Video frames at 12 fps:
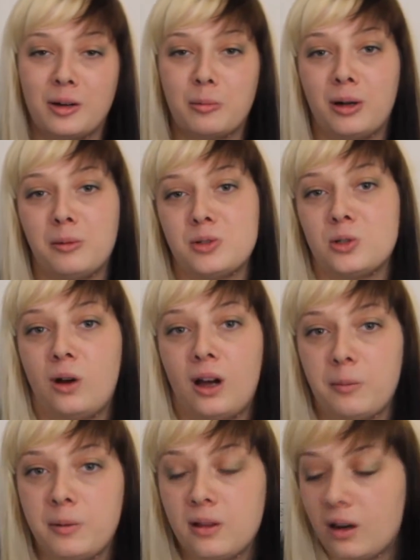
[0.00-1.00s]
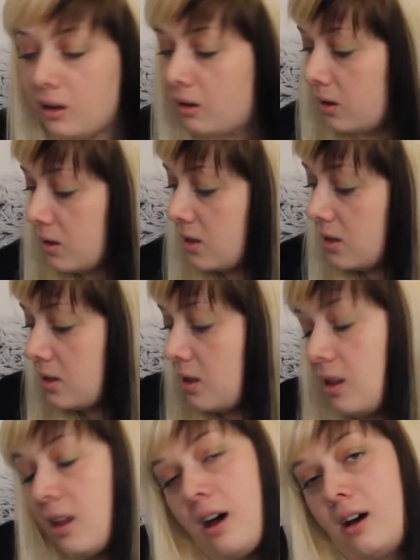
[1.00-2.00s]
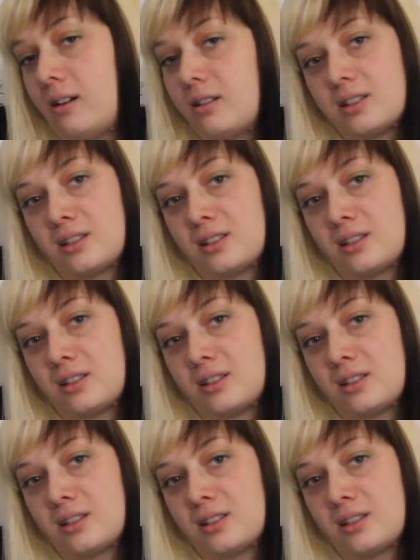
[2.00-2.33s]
But I'm so happy that I got to see that.